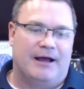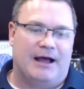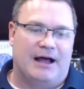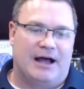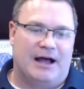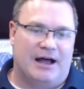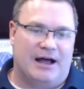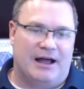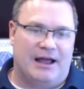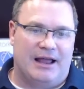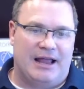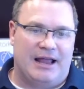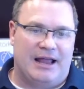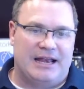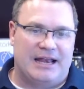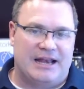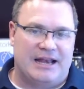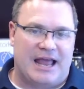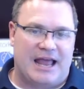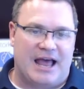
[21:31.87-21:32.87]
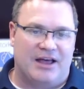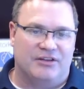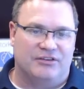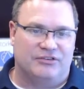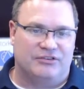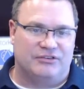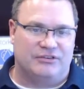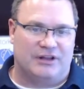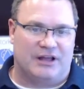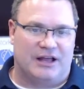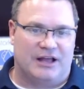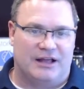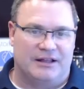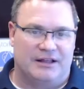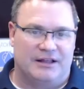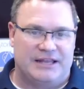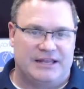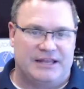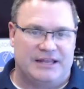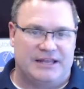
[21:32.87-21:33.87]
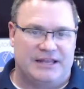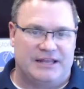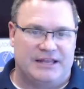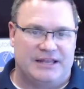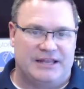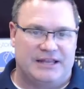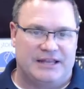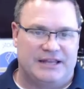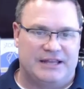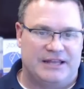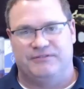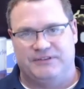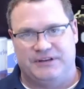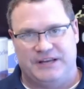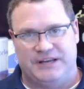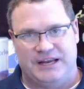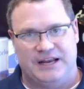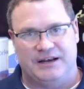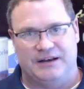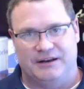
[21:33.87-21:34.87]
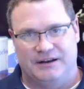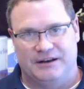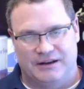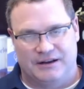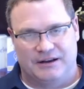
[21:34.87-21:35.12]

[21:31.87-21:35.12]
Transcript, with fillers: And then as the end of 2015